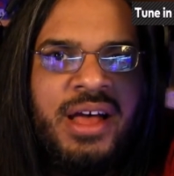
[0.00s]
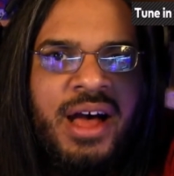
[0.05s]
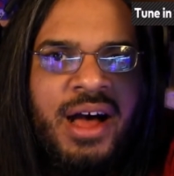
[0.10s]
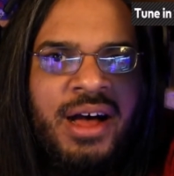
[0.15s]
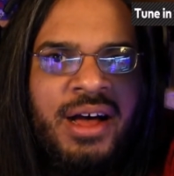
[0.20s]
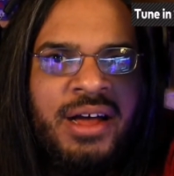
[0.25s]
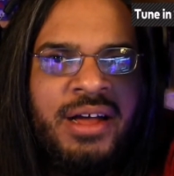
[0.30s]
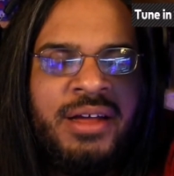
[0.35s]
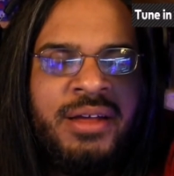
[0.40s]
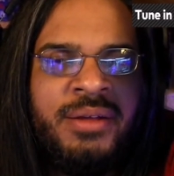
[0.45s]

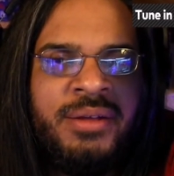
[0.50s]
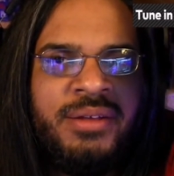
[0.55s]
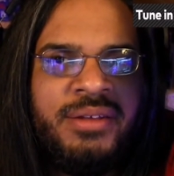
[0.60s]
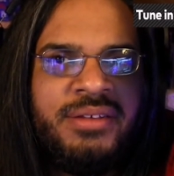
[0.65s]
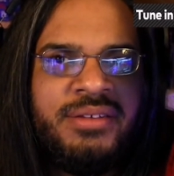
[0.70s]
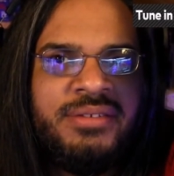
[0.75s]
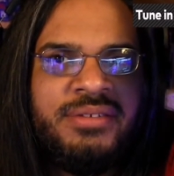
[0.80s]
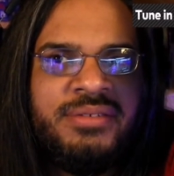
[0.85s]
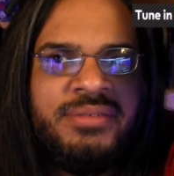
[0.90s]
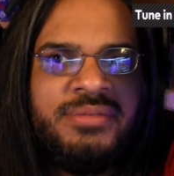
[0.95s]

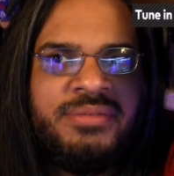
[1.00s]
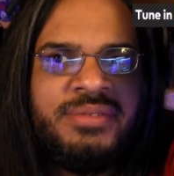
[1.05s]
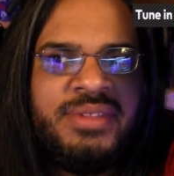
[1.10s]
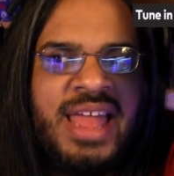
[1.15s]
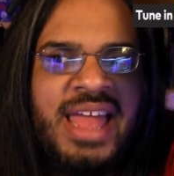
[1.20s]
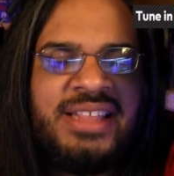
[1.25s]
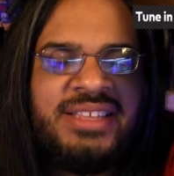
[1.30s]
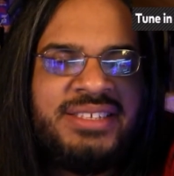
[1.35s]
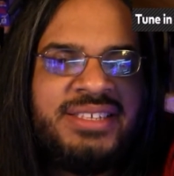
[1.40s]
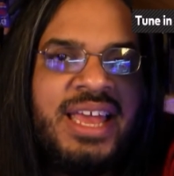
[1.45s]

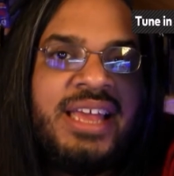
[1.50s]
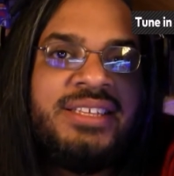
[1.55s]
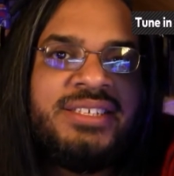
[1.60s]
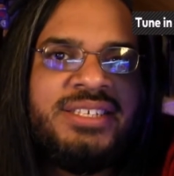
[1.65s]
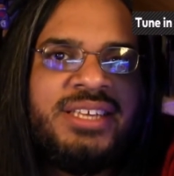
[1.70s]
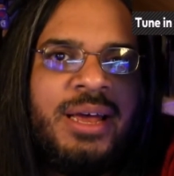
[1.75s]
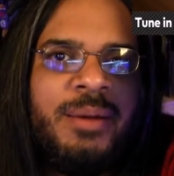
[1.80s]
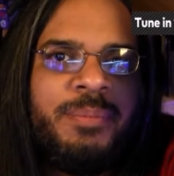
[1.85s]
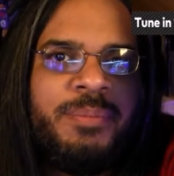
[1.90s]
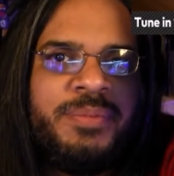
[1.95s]
That
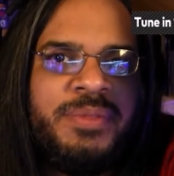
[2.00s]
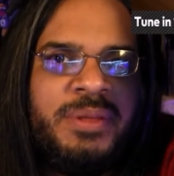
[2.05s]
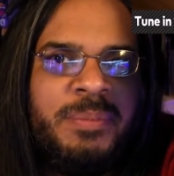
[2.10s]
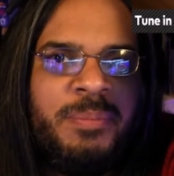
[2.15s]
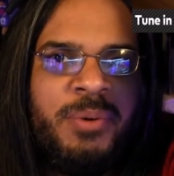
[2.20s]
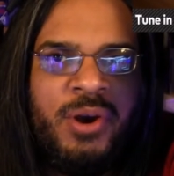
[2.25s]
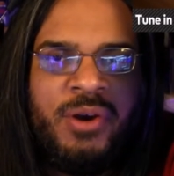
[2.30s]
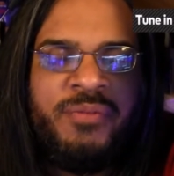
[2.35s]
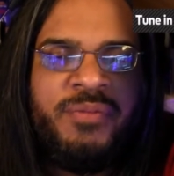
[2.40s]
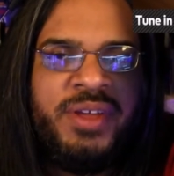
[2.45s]
sets up the
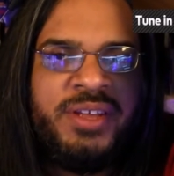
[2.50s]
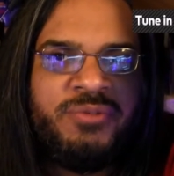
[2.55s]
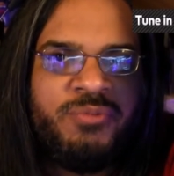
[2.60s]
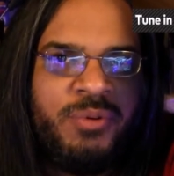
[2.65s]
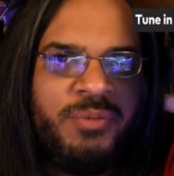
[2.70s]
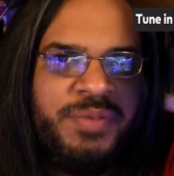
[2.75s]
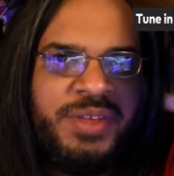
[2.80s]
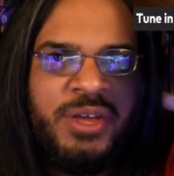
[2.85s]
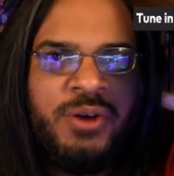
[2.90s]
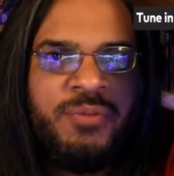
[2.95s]
perfect
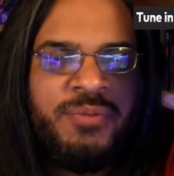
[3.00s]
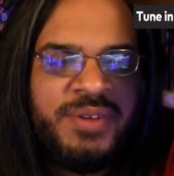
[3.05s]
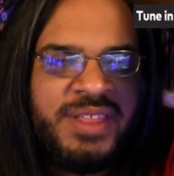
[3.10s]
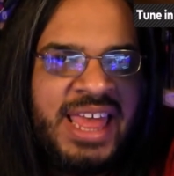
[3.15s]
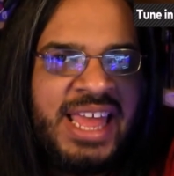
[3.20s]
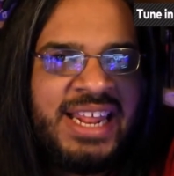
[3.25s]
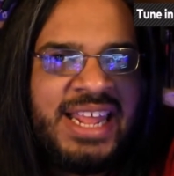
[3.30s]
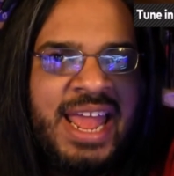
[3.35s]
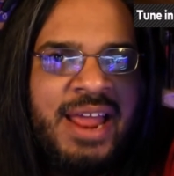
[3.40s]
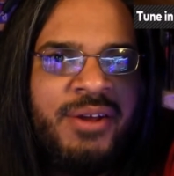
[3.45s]
reveal for
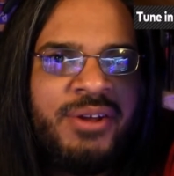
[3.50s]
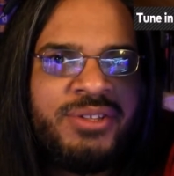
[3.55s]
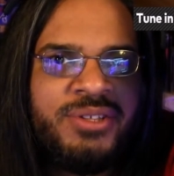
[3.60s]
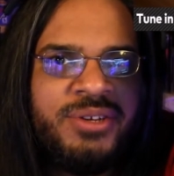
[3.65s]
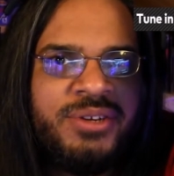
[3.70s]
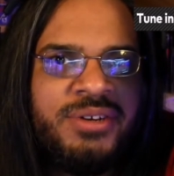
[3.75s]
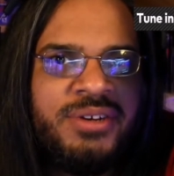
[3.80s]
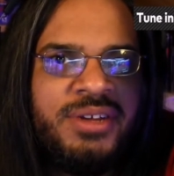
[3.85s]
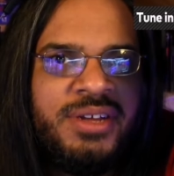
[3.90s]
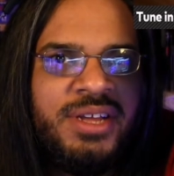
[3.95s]
that
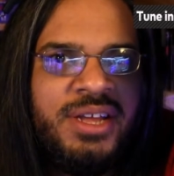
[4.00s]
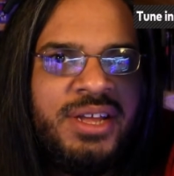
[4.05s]
character,